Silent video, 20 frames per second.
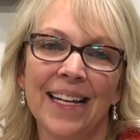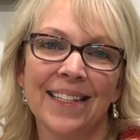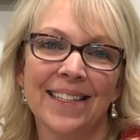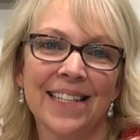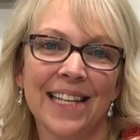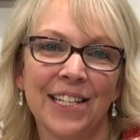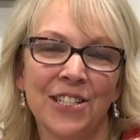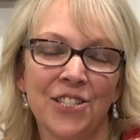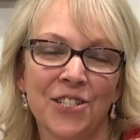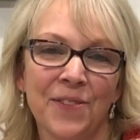
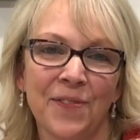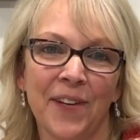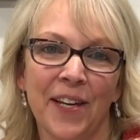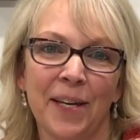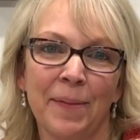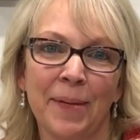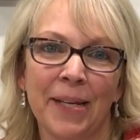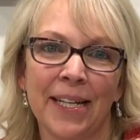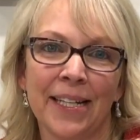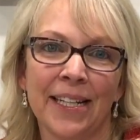it's Angie
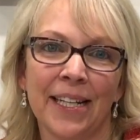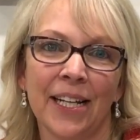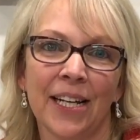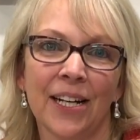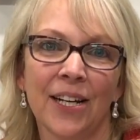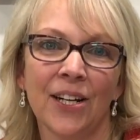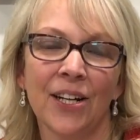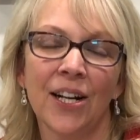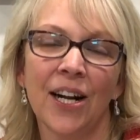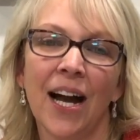Fabian
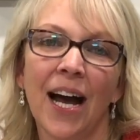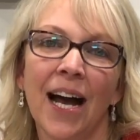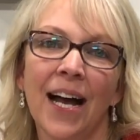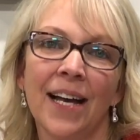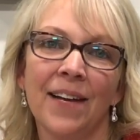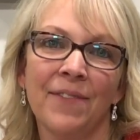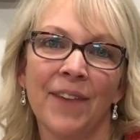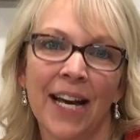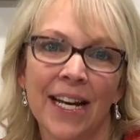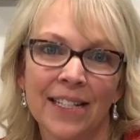here.
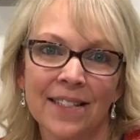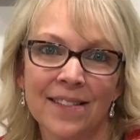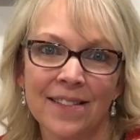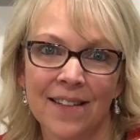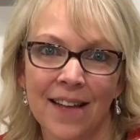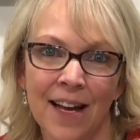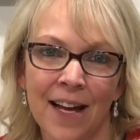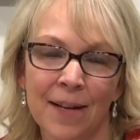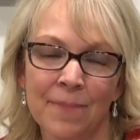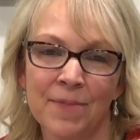I've
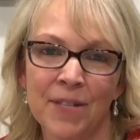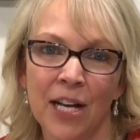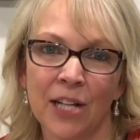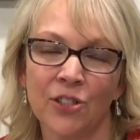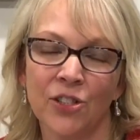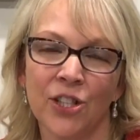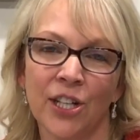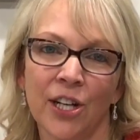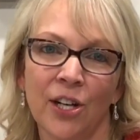asked Dr.